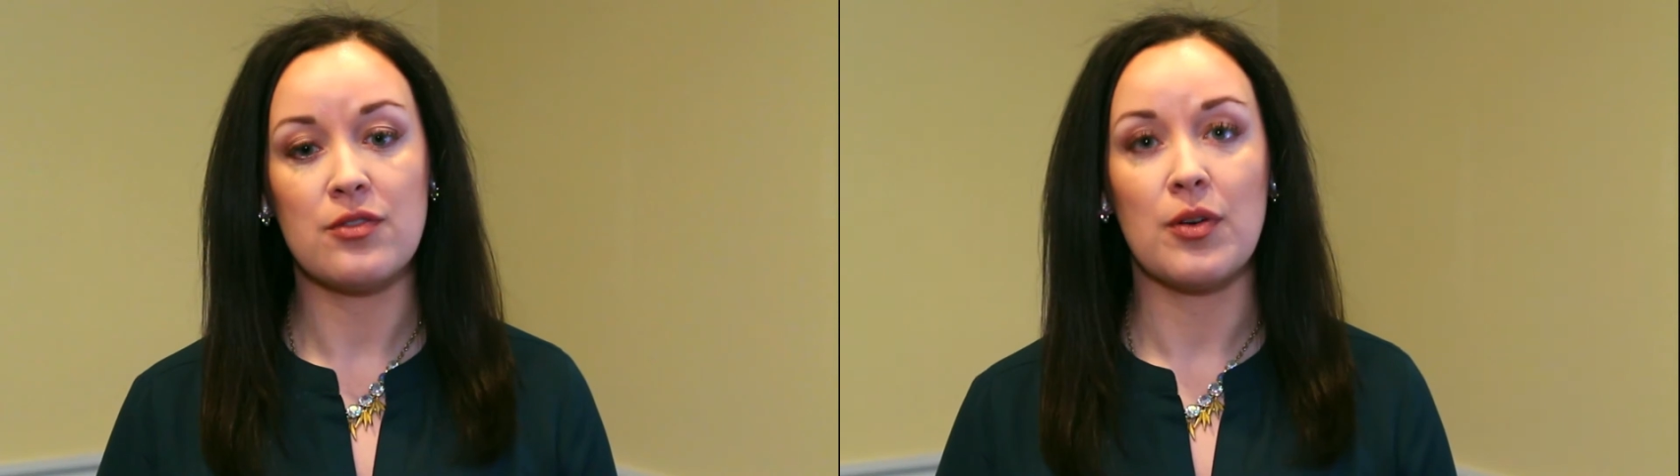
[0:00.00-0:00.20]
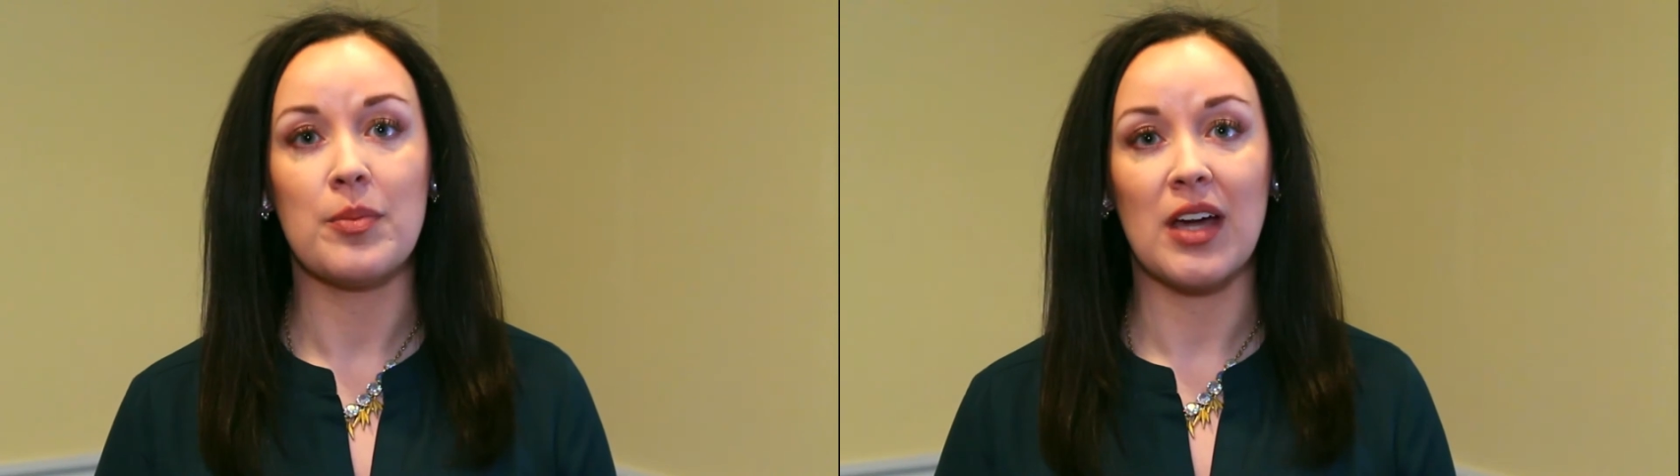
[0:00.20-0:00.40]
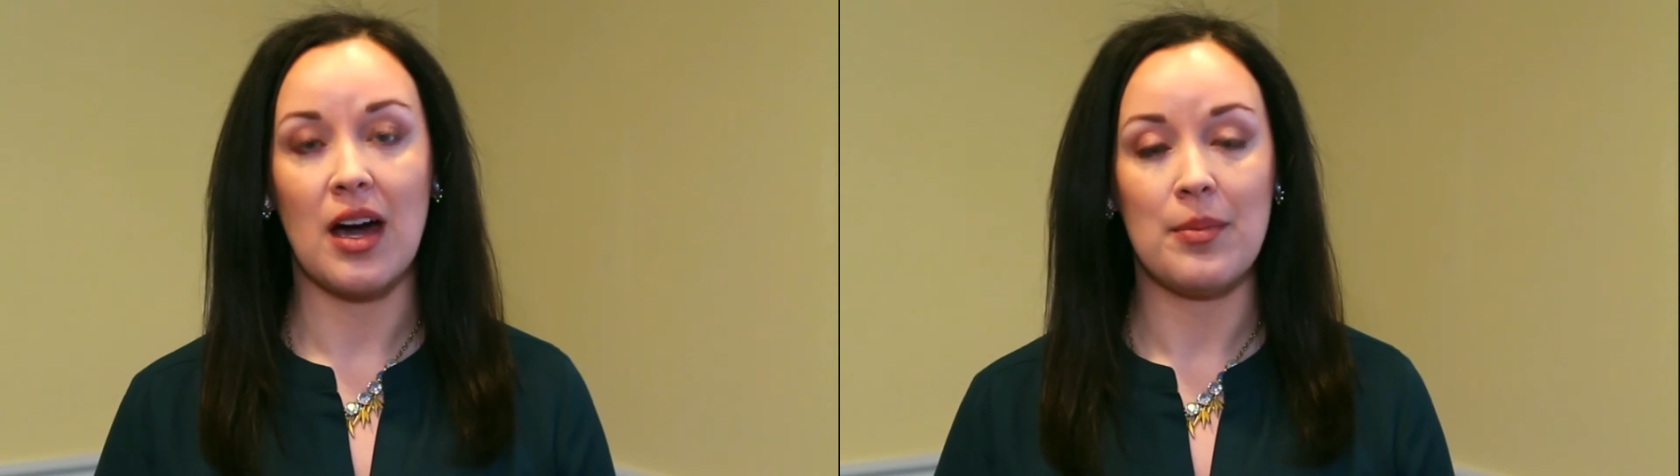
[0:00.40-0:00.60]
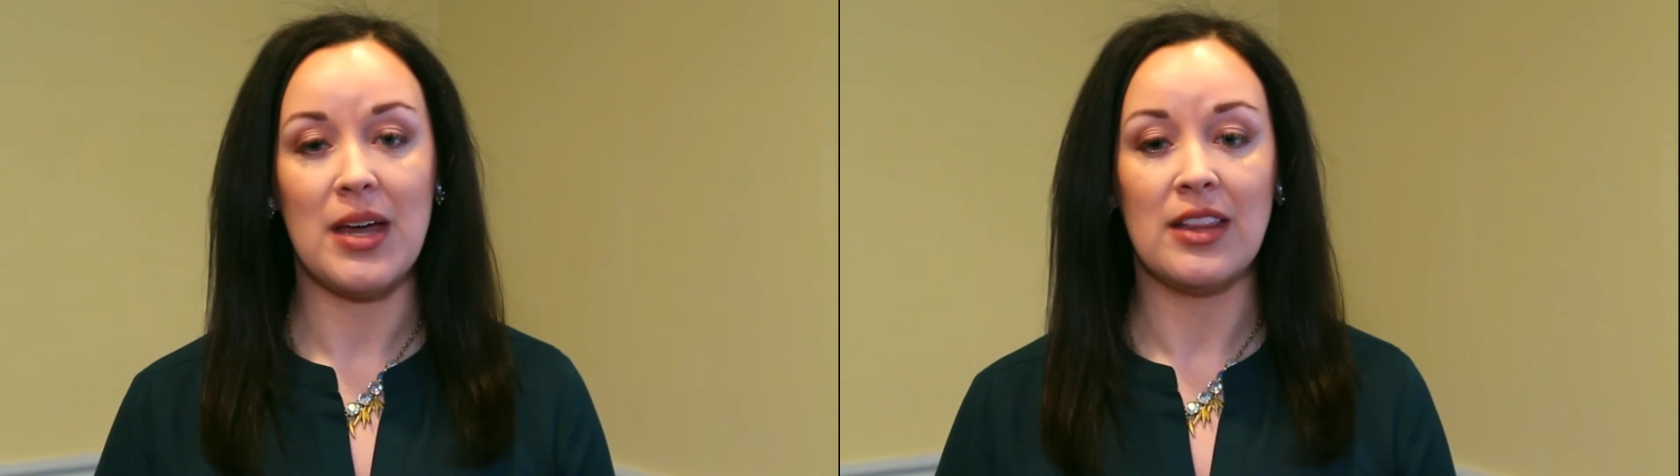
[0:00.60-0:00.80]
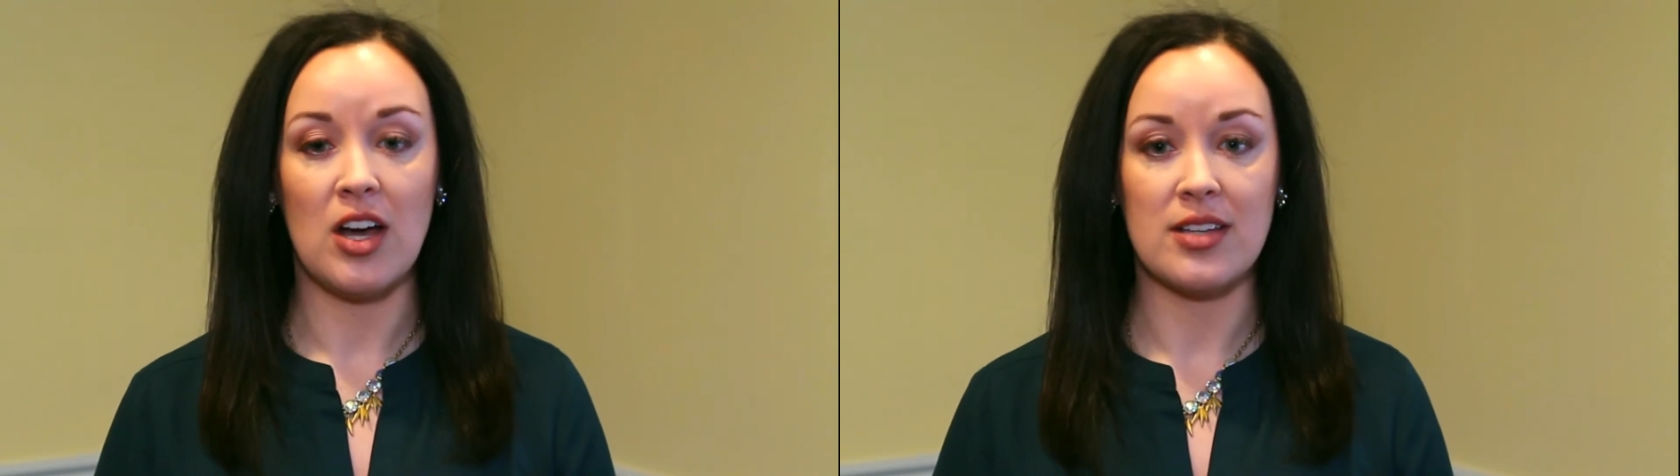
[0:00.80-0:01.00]
from the gum
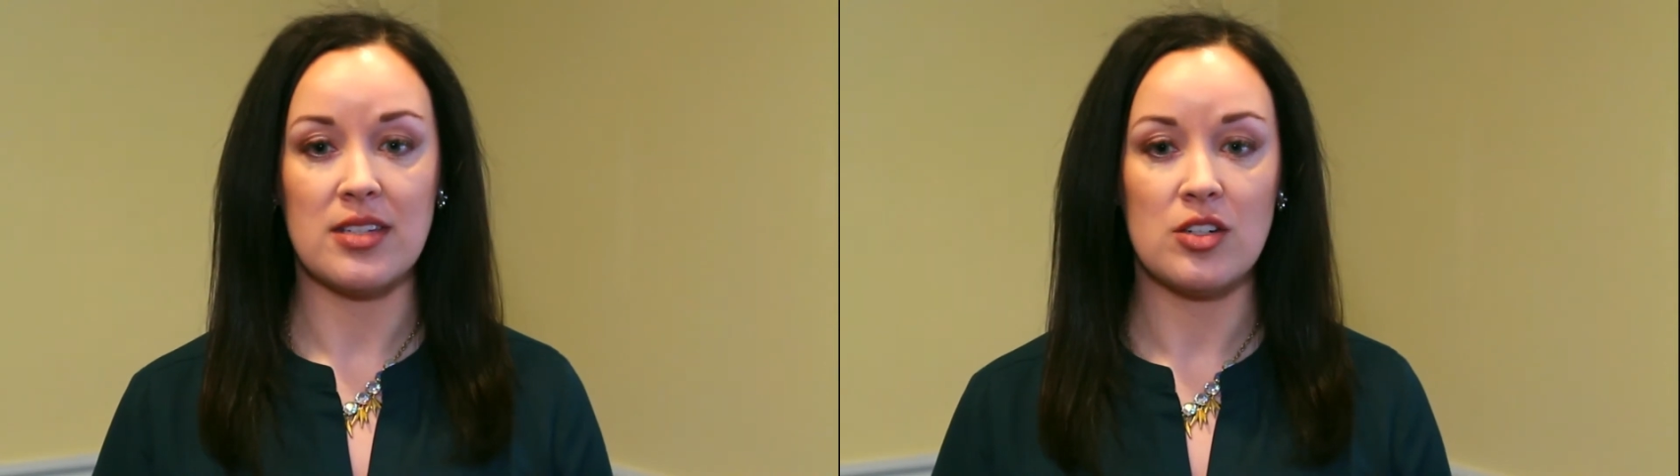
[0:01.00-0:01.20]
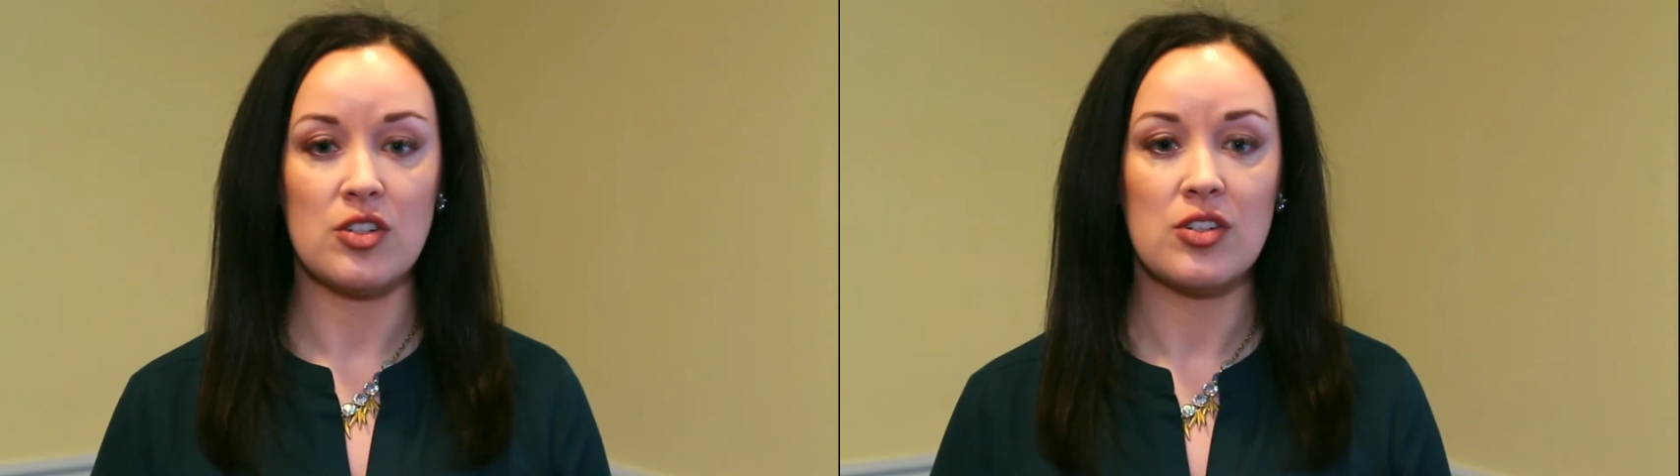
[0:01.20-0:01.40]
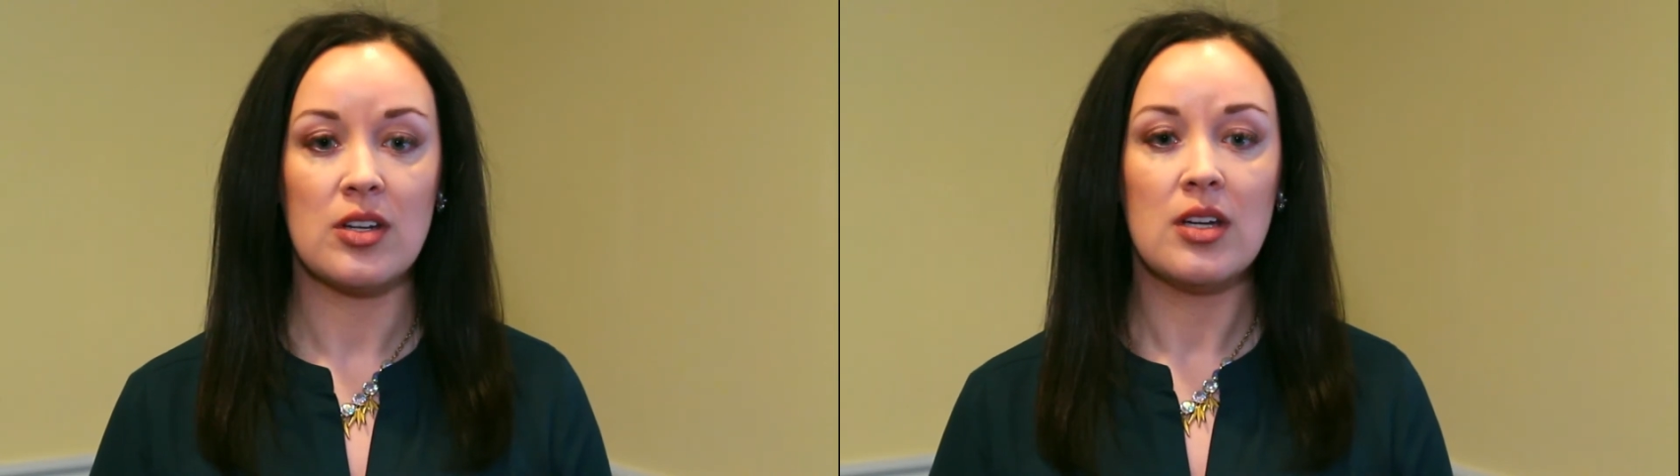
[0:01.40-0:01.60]
and lozenge.